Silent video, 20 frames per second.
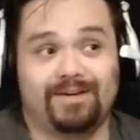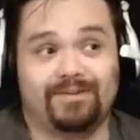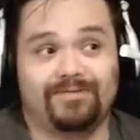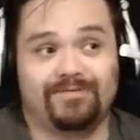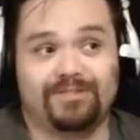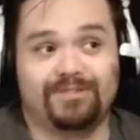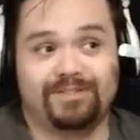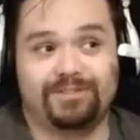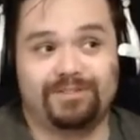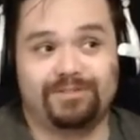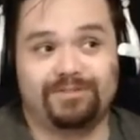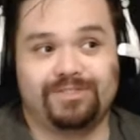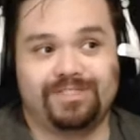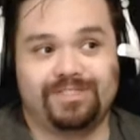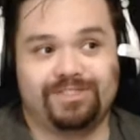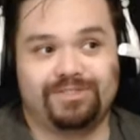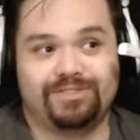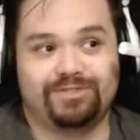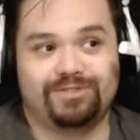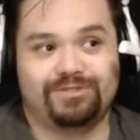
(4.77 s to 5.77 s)
official
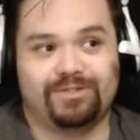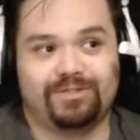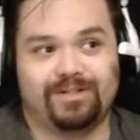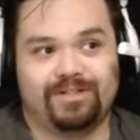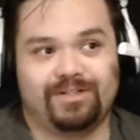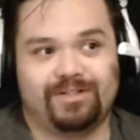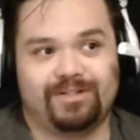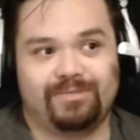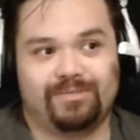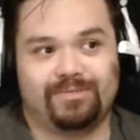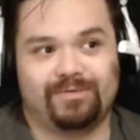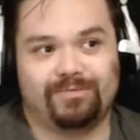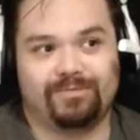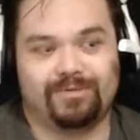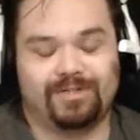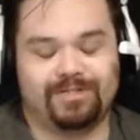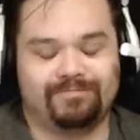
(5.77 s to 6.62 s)
teaser trailer number one.